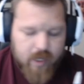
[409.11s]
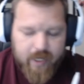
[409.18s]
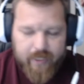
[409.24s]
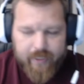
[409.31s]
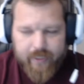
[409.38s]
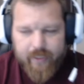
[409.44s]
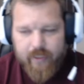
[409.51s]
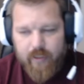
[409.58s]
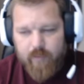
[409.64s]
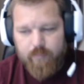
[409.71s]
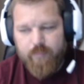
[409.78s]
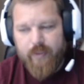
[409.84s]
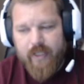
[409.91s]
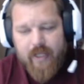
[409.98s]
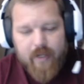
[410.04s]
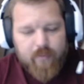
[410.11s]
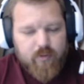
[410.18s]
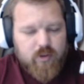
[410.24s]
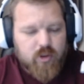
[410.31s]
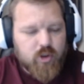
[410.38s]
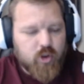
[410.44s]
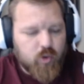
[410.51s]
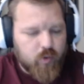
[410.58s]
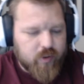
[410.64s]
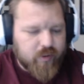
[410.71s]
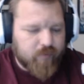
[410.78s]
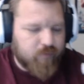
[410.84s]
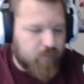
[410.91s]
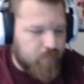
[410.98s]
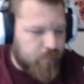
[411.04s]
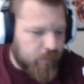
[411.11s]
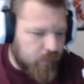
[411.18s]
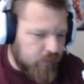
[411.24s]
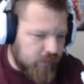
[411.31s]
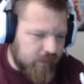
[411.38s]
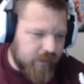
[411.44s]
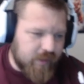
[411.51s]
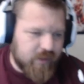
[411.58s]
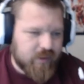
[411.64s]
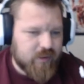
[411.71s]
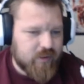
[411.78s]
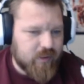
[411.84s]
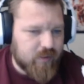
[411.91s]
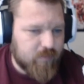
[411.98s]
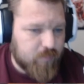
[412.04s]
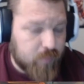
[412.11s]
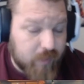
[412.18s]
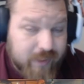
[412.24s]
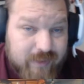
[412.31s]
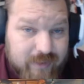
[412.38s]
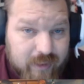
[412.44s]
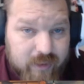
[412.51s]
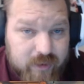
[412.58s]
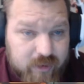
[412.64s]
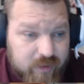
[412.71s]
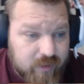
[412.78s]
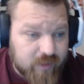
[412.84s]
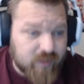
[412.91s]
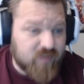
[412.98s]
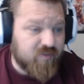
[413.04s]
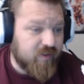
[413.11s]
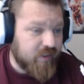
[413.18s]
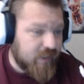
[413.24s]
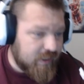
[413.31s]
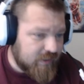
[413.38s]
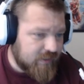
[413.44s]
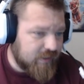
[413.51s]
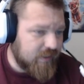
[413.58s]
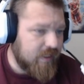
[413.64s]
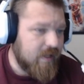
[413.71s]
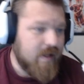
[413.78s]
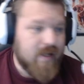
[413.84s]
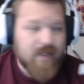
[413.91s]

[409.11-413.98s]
And being able to do a different build each play session is fantastic.